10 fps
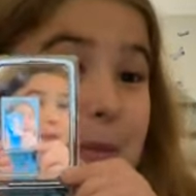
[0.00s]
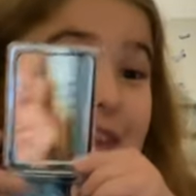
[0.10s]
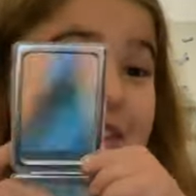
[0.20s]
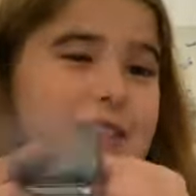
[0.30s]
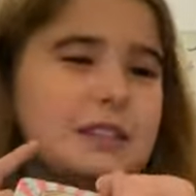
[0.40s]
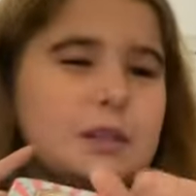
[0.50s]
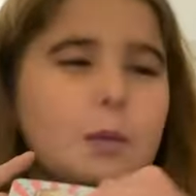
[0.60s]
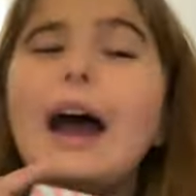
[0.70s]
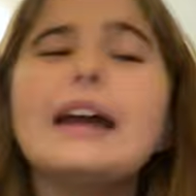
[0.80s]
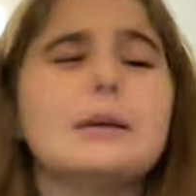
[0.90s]
me.
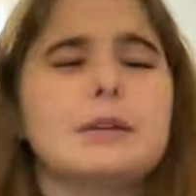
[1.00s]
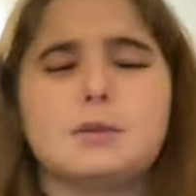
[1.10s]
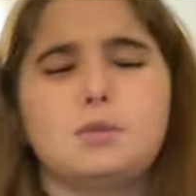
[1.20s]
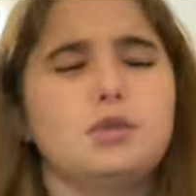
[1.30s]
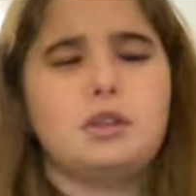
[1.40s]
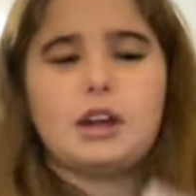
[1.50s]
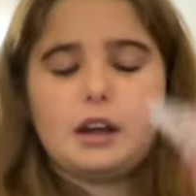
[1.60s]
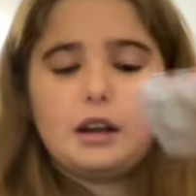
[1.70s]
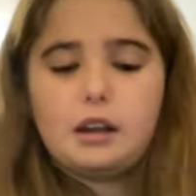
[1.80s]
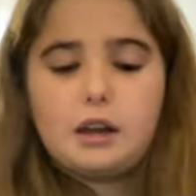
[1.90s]
Why am I spoiling
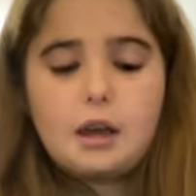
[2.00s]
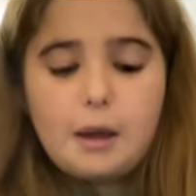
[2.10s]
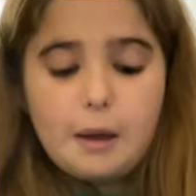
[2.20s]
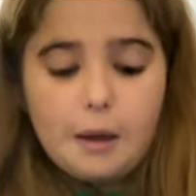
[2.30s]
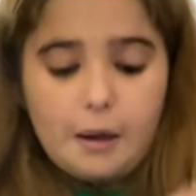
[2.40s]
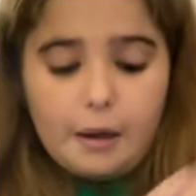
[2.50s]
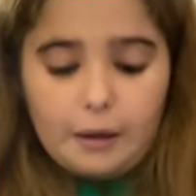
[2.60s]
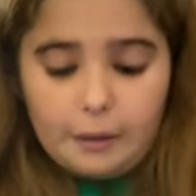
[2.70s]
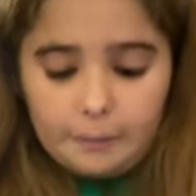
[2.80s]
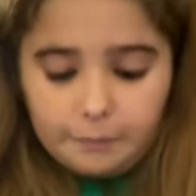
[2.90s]
it?
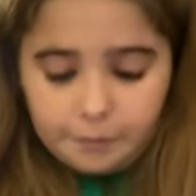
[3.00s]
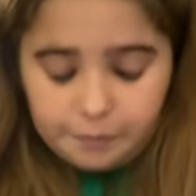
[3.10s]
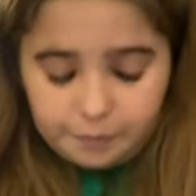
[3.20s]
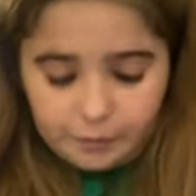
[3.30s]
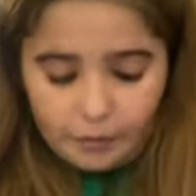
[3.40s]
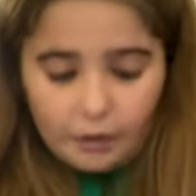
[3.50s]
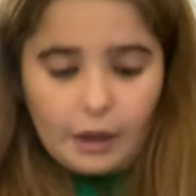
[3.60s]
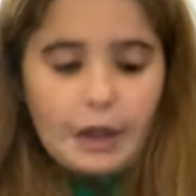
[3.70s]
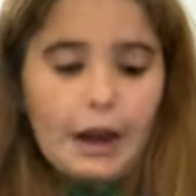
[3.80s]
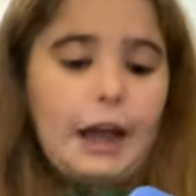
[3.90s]

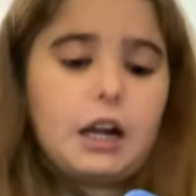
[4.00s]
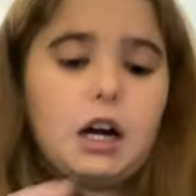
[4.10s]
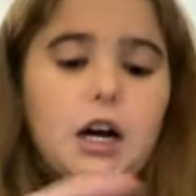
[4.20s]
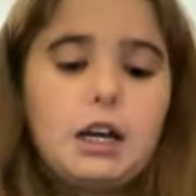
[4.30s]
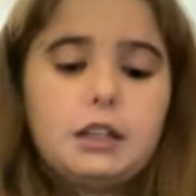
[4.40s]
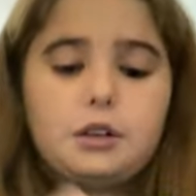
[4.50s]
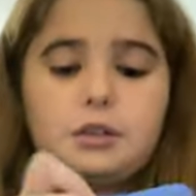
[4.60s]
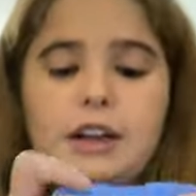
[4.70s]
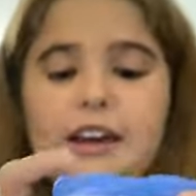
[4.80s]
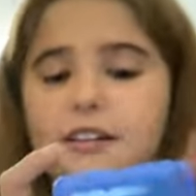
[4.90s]
And I got a little
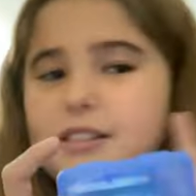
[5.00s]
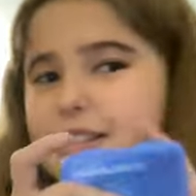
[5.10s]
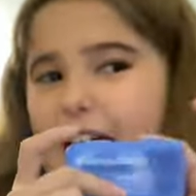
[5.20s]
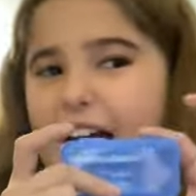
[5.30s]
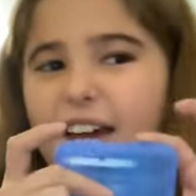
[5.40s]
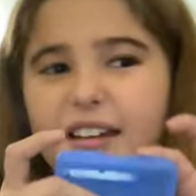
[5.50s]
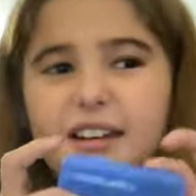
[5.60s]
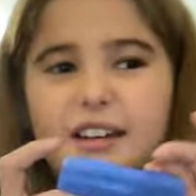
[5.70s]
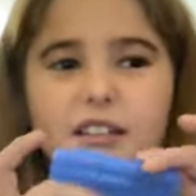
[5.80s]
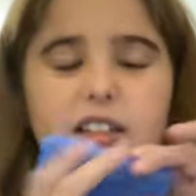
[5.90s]
nail set,
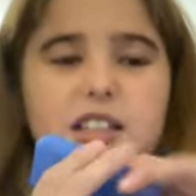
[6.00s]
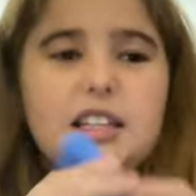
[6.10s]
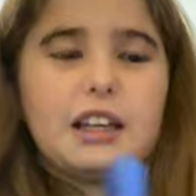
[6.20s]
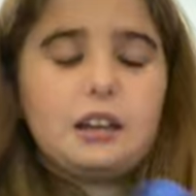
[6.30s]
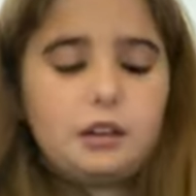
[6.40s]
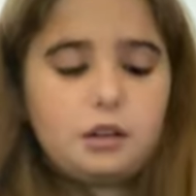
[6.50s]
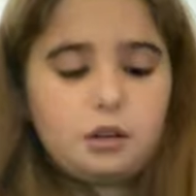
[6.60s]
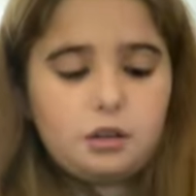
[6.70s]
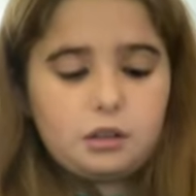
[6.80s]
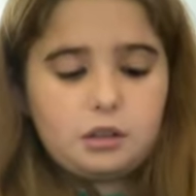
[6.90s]
just like a
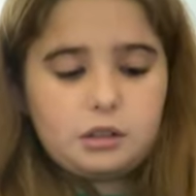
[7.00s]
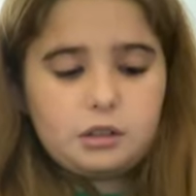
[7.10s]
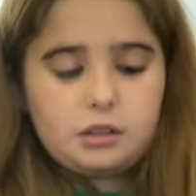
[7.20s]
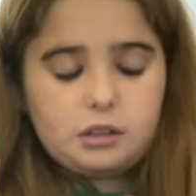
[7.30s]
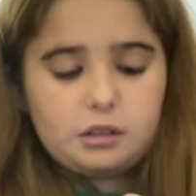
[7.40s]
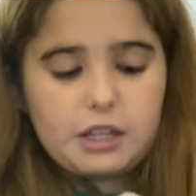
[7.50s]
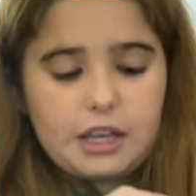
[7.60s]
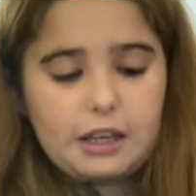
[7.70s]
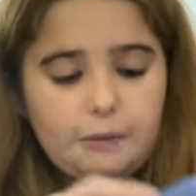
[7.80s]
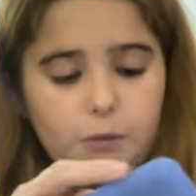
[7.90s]
little
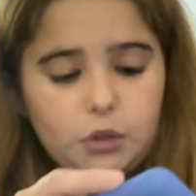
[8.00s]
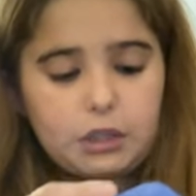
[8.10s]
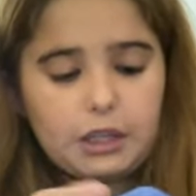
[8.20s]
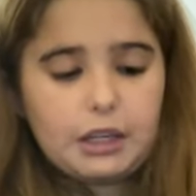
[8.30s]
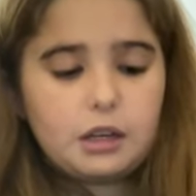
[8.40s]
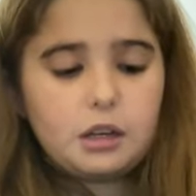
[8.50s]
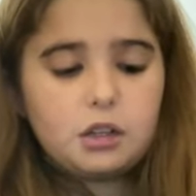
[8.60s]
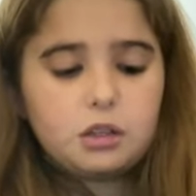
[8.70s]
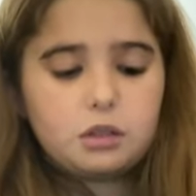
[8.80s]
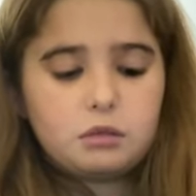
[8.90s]
thing with like,
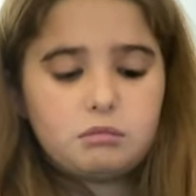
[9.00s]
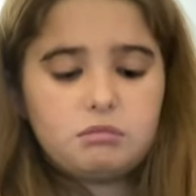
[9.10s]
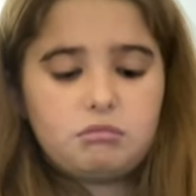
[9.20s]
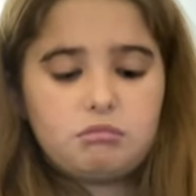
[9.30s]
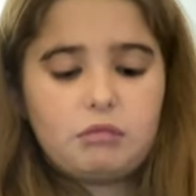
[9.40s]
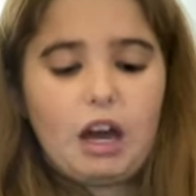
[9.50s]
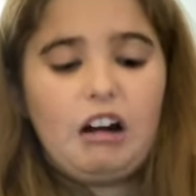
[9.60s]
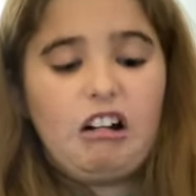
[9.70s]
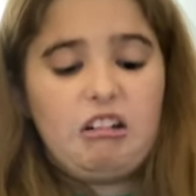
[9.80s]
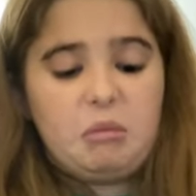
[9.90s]
I
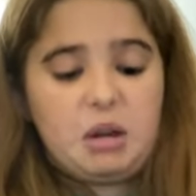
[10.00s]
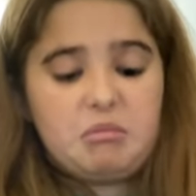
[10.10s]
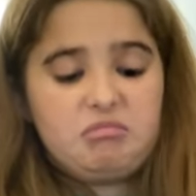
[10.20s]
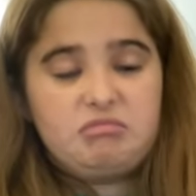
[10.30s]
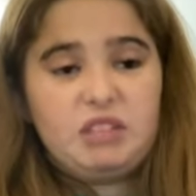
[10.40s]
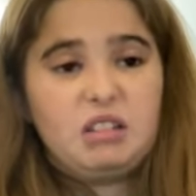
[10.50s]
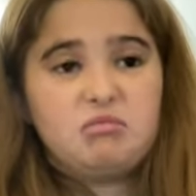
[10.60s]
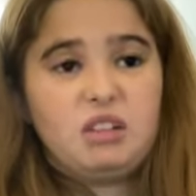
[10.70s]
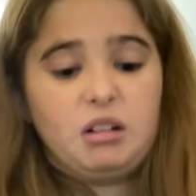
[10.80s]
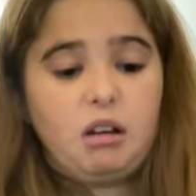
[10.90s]
don't know. My my
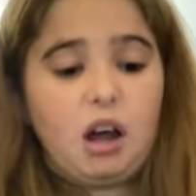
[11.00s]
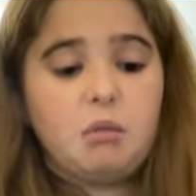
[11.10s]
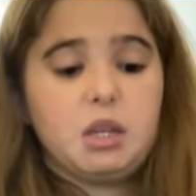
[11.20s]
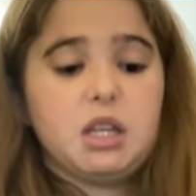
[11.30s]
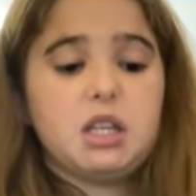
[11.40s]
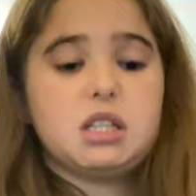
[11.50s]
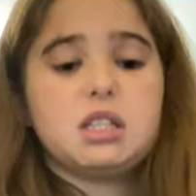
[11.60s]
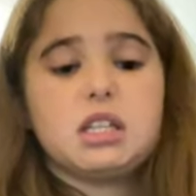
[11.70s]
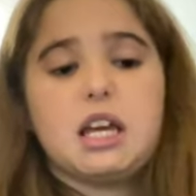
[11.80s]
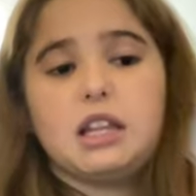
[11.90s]
mom got me
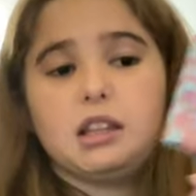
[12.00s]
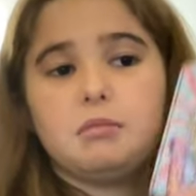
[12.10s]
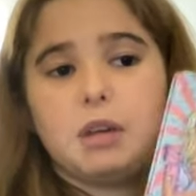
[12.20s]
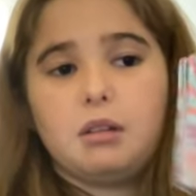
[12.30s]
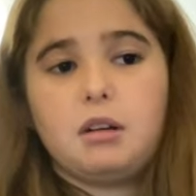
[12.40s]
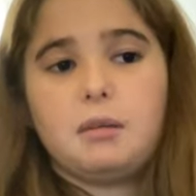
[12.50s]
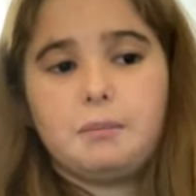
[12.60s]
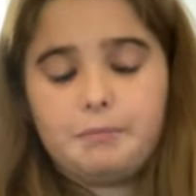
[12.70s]
this in the mirror,